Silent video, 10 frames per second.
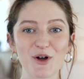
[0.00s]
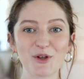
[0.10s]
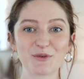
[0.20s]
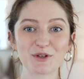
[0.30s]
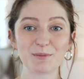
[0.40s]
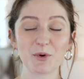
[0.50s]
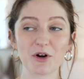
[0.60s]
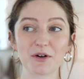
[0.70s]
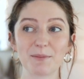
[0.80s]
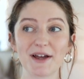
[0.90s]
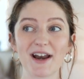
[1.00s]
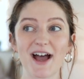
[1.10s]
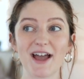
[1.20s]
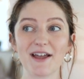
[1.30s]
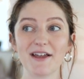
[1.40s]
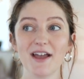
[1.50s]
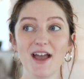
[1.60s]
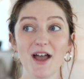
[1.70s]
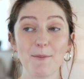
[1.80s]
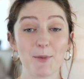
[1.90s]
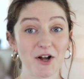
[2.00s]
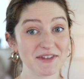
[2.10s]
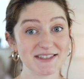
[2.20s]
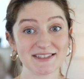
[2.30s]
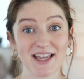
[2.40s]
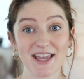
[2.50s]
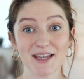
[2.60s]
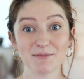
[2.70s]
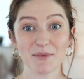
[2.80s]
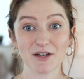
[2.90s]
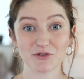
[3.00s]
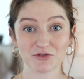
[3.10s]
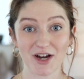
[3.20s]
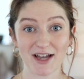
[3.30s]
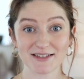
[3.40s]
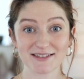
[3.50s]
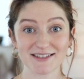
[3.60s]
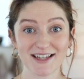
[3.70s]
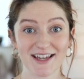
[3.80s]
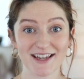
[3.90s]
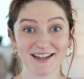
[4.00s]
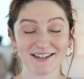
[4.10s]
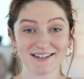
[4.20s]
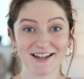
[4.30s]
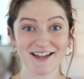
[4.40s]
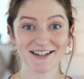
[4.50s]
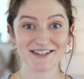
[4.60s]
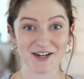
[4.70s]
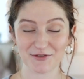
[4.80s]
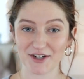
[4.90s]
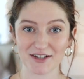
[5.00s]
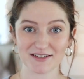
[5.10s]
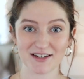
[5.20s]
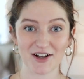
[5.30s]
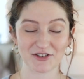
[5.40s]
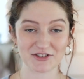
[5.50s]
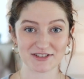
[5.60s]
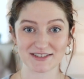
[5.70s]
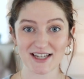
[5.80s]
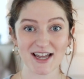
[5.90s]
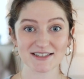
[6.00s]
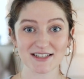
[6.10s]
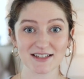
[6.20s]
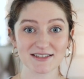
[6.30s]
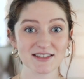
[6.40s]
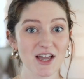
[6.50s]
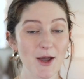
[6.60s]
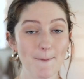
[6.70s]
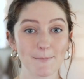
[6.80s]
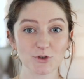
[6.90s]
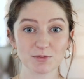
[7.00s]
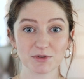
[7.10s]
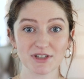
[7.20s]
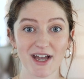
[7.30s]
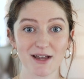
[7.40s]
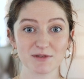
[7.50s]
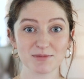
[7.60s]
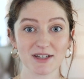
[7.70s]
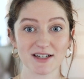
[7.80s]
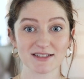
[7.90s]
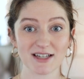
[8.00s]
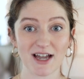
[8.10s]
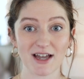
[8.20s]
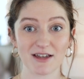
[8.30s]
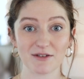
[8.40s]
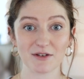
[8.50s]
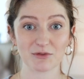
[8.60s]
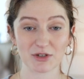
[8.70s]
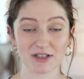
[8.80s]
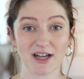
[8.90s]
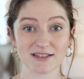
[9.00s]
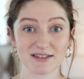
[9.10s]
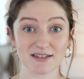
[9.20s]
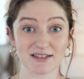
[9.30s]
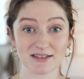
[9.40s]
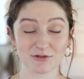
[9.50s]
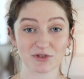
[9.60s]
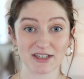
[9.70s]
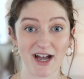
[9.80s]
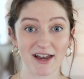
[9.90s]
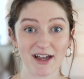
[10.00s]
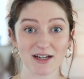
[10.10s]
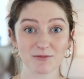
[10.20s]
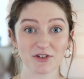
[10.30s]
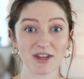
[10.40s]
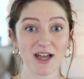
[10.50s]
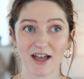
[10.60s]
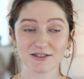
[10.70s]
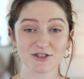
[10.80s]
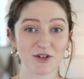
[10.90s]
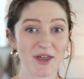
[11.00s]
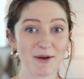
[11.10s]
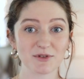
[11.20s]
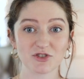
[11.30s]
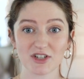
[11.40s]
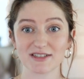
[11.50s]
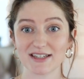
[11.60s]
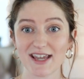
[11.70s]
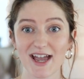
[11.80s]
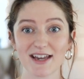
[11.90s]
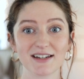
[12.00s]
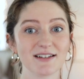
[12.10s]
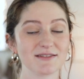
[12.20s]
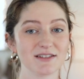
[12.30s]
all over the board, but I bought the same dress in different colors and sizes multiple times because I realized that this is a really hot item for them. And so that was just, again,